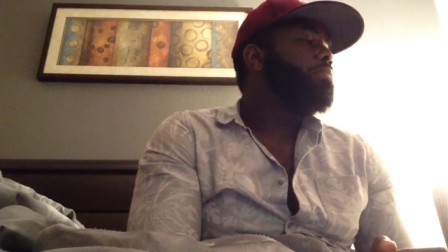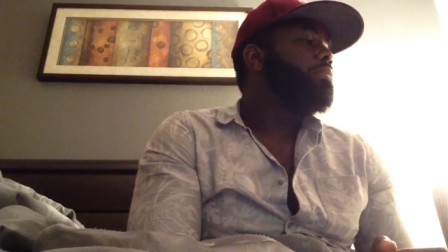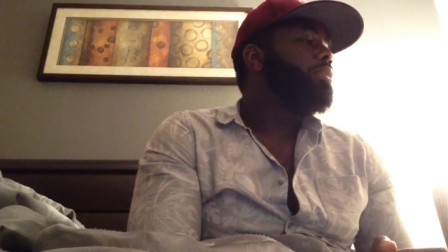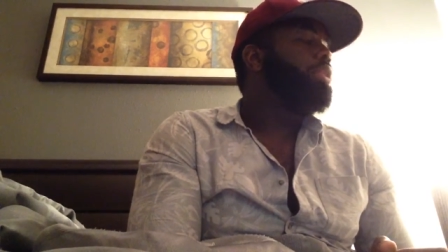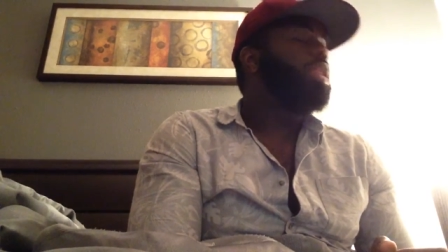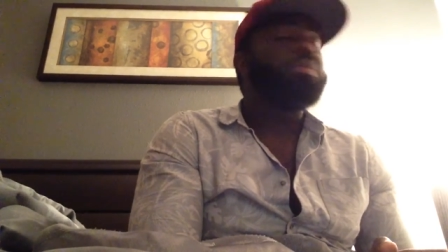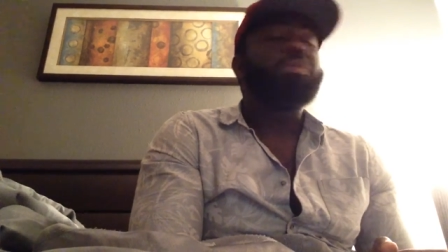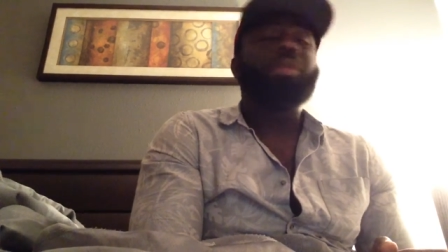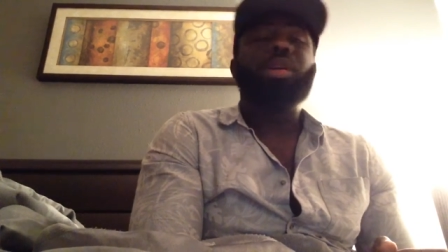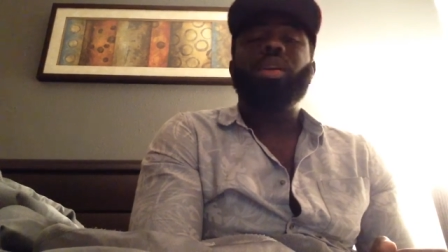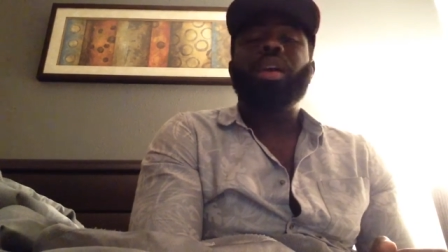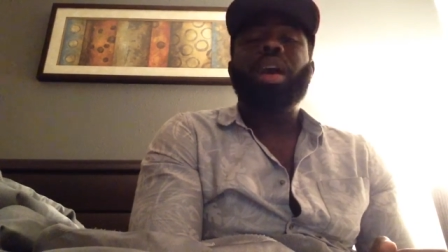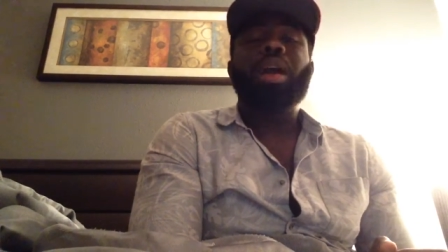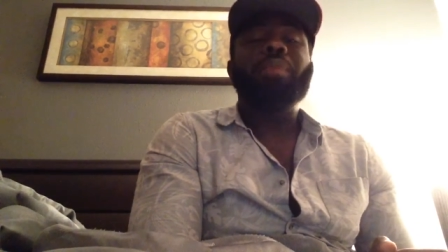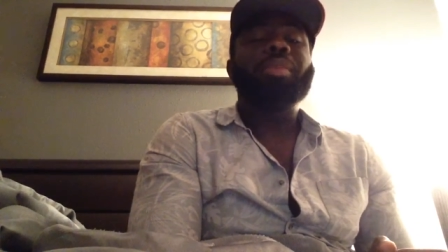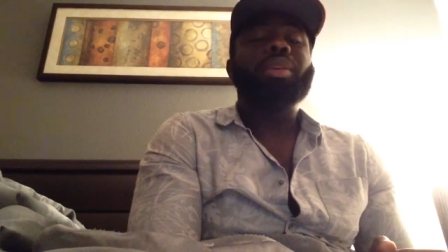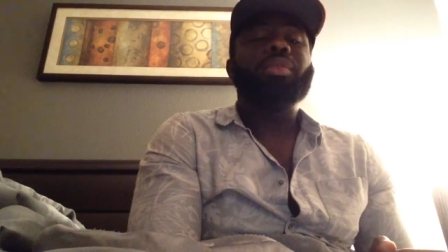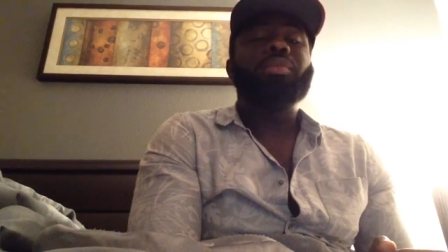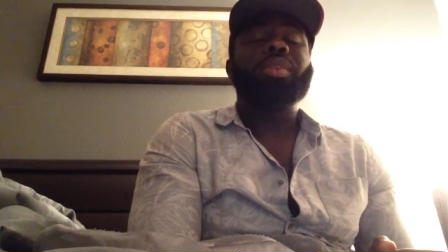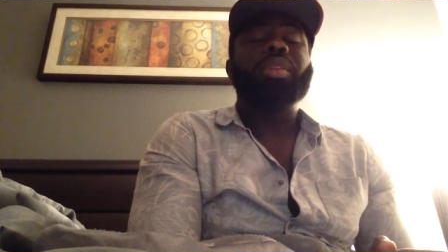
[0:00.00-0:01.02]
Lamar, I
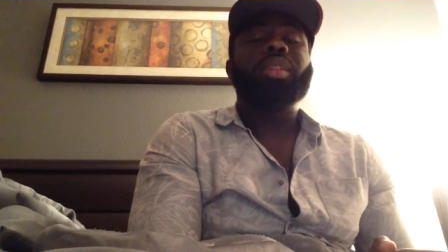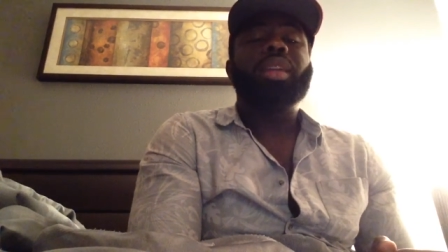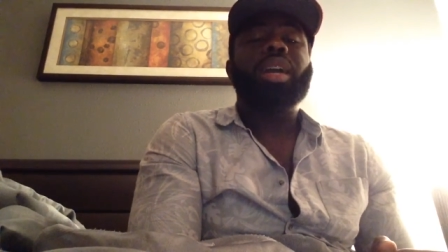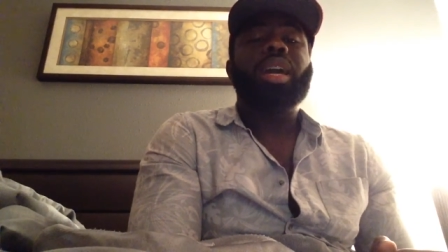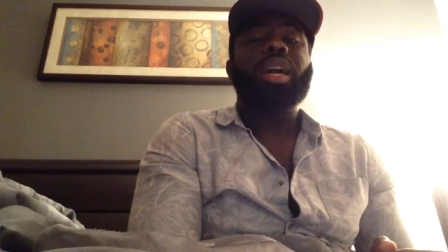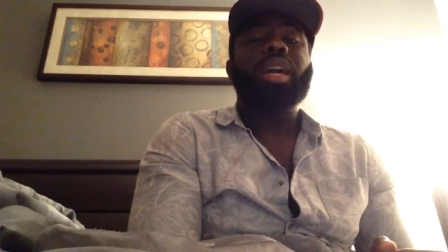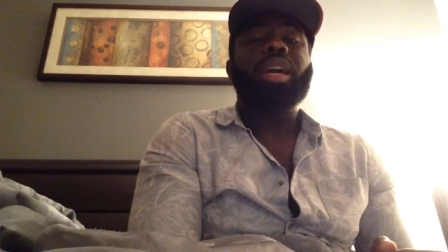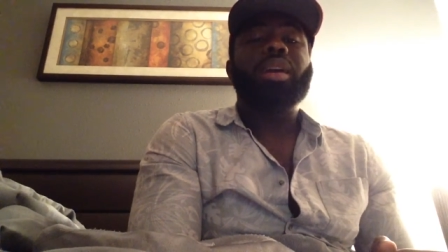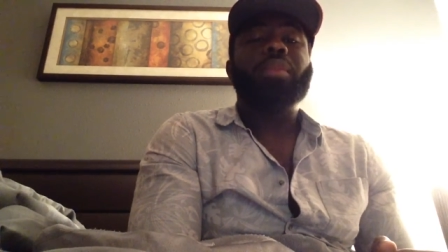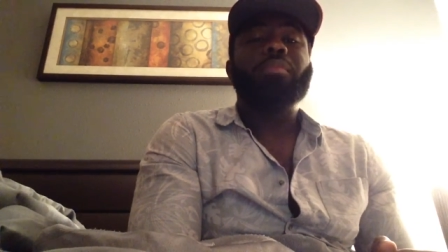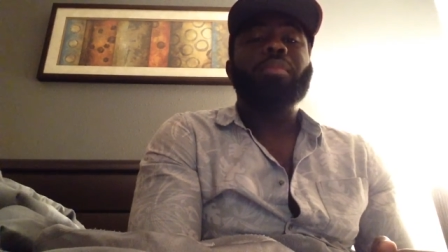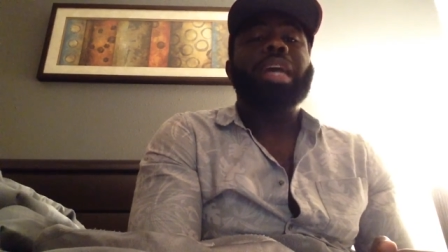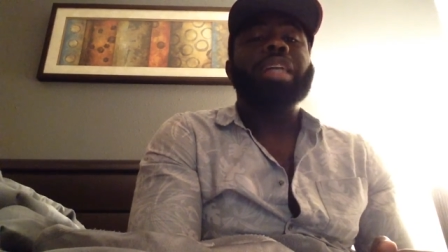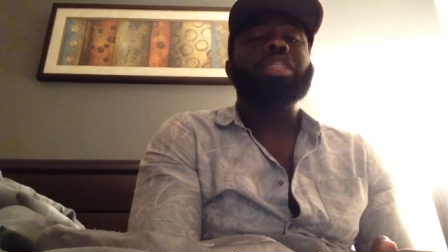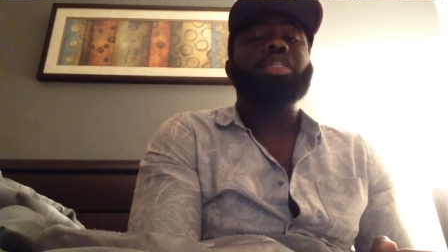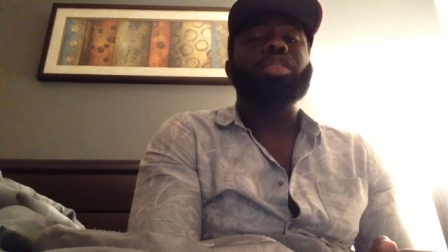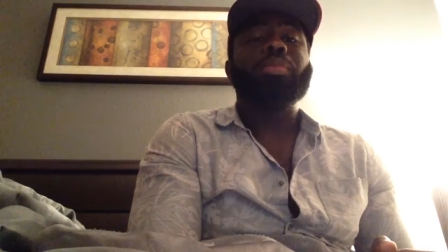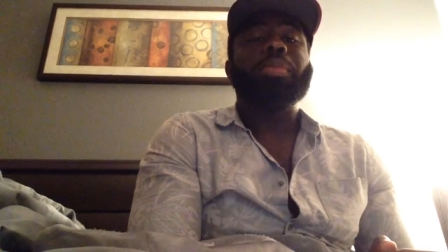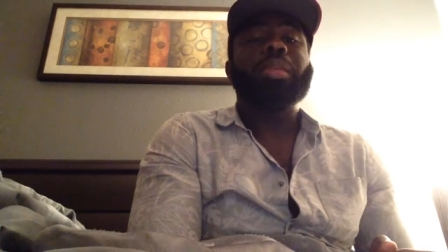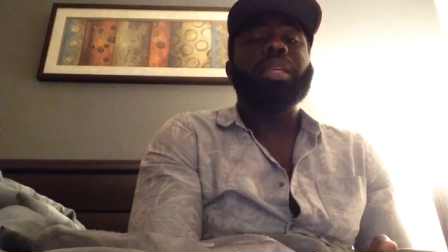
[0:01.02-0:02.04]
mean, what uh,
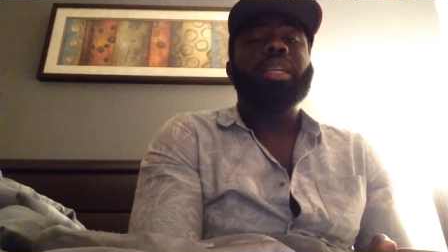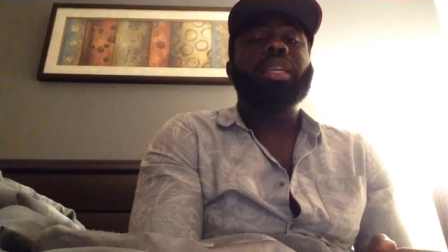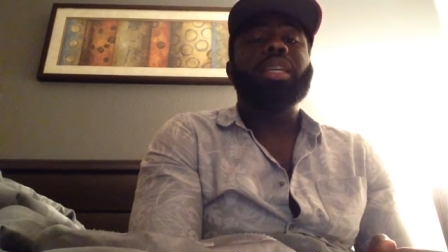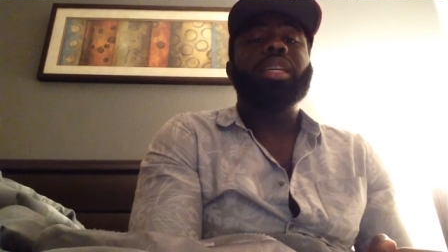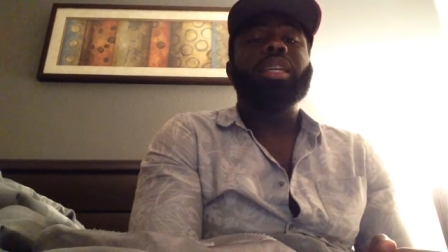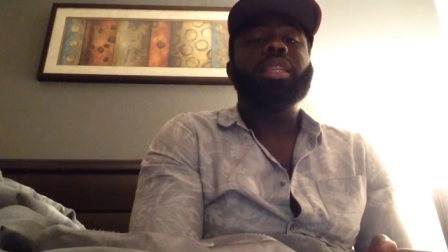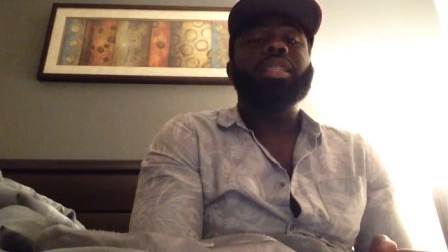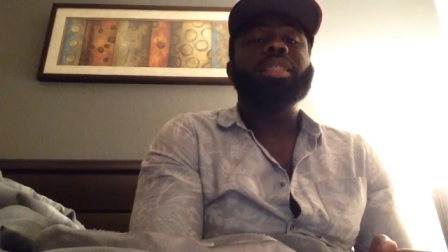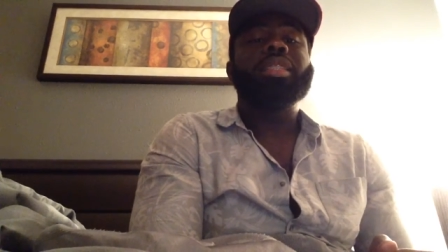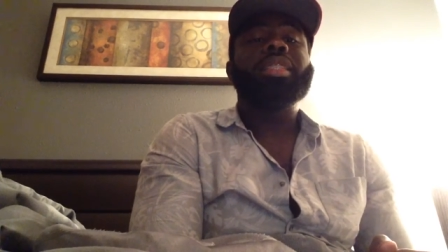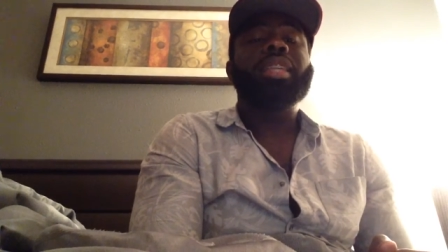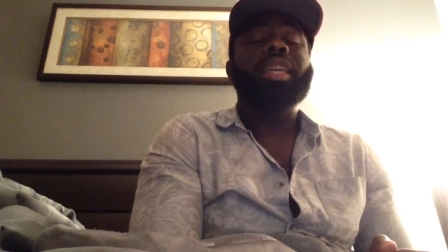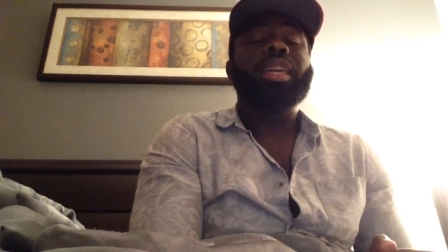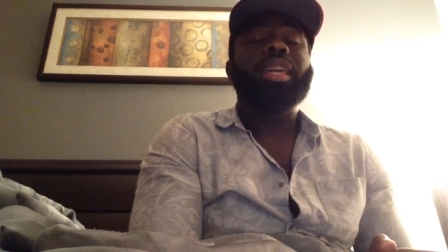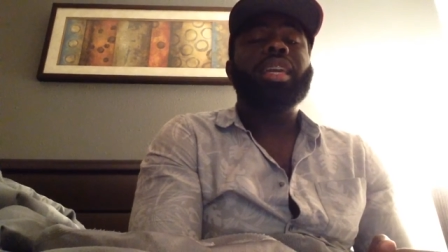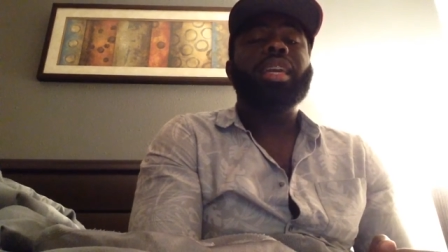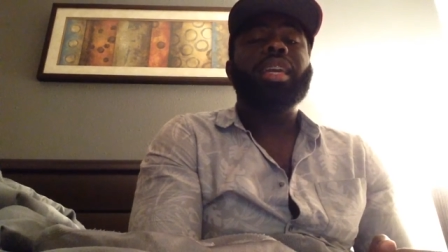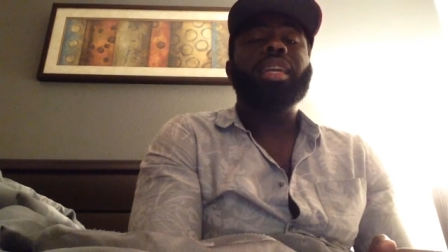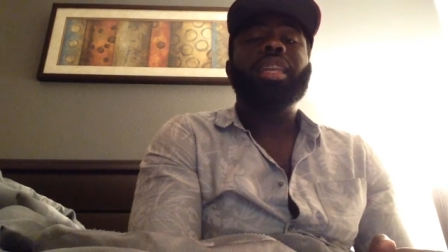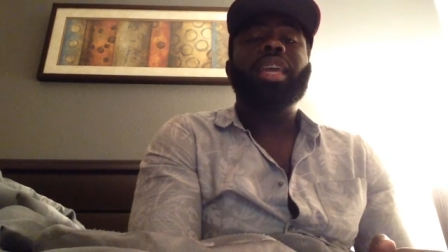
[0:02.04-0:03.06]
Master P
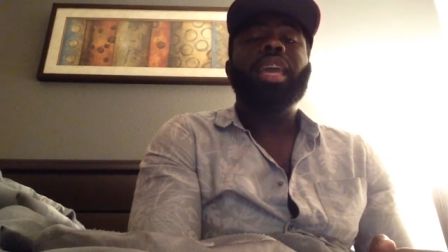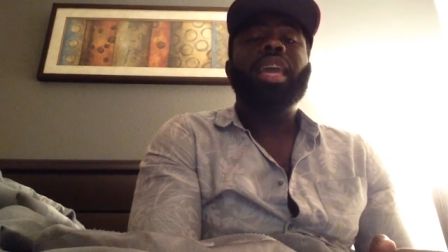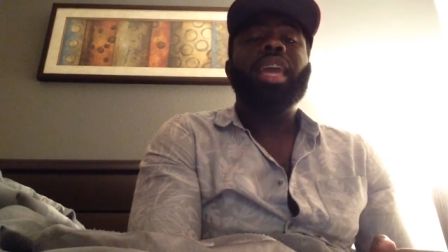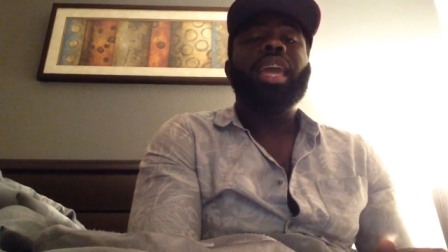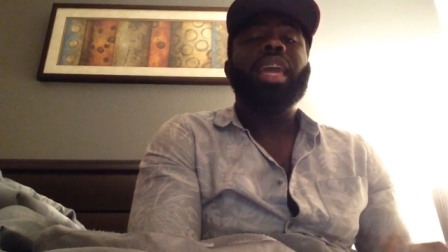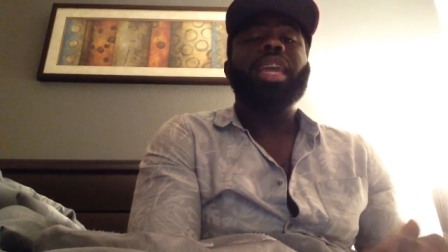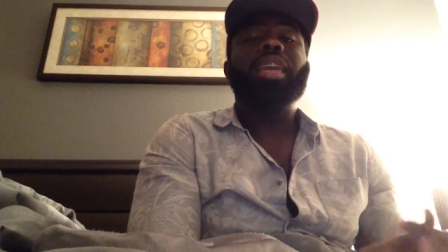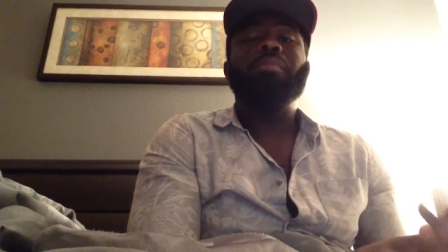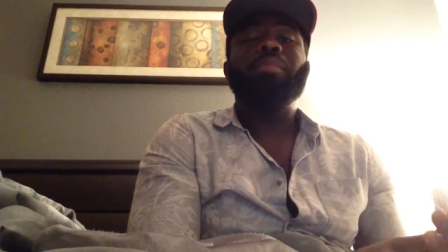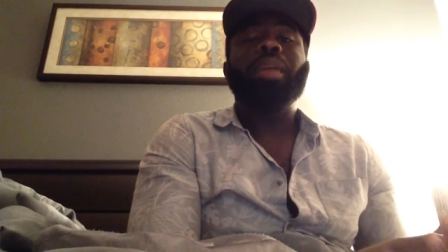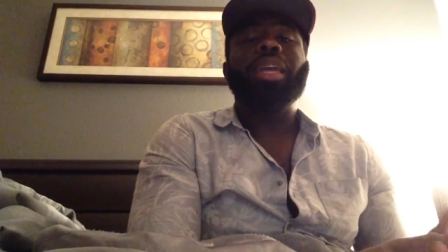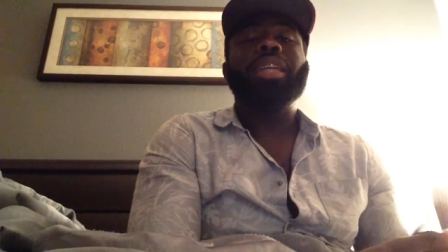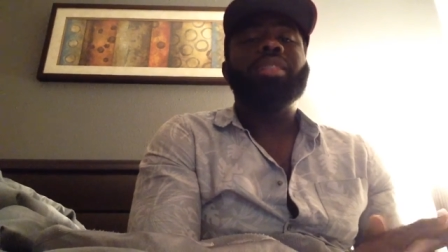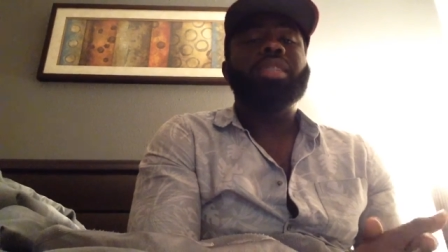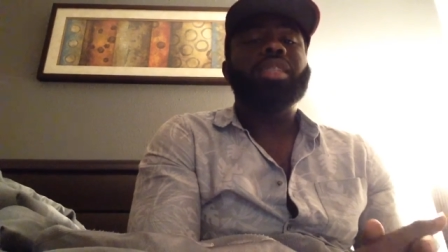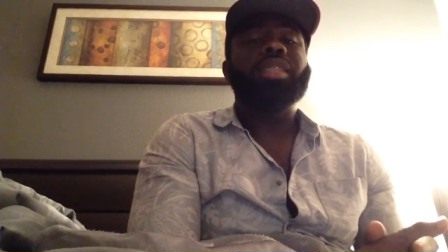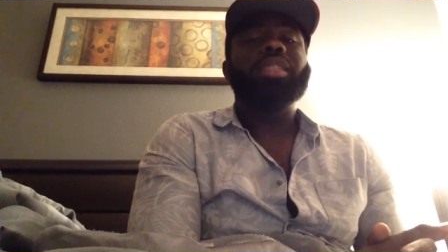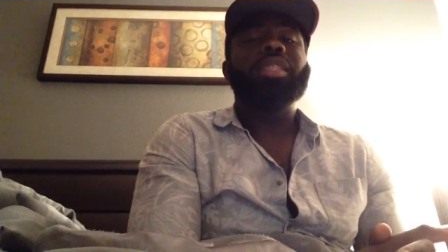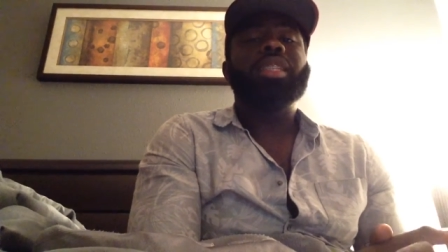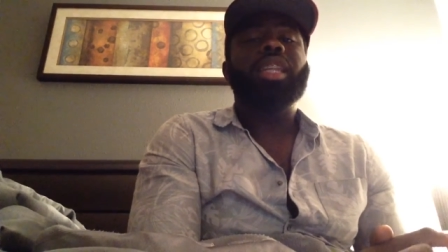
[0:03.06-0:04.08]
said, and he
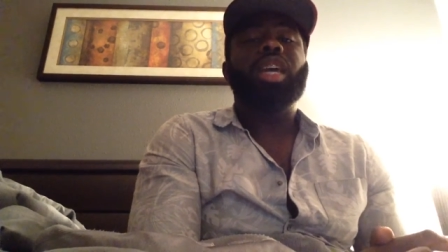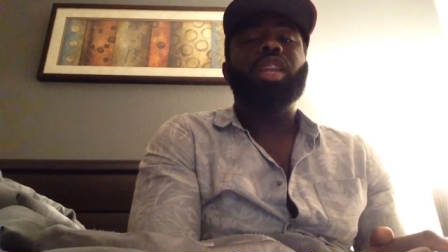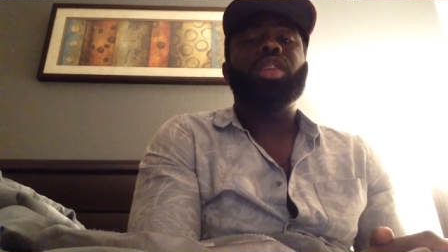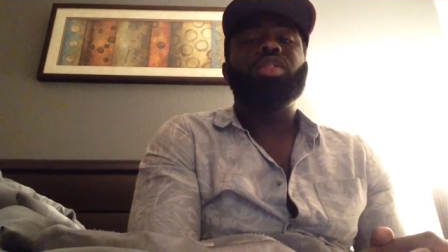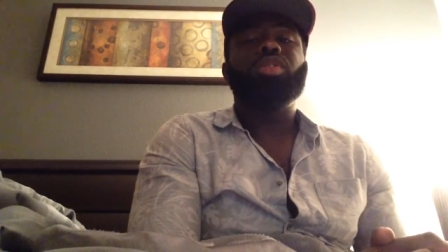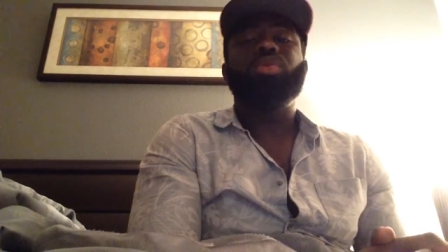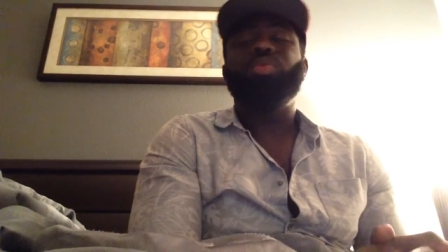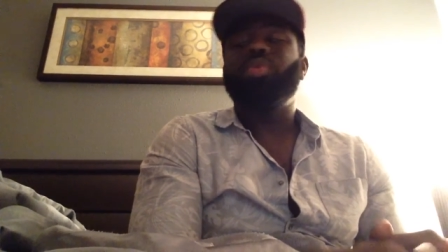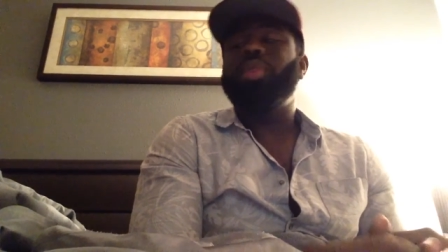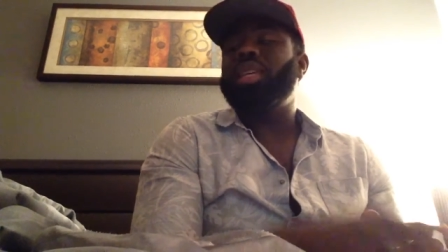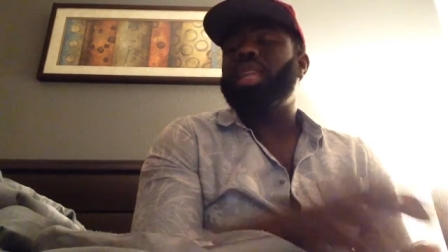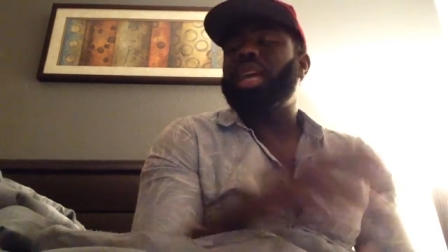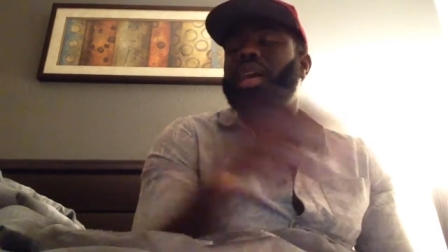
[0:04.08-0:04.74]
basically sent out a tweet.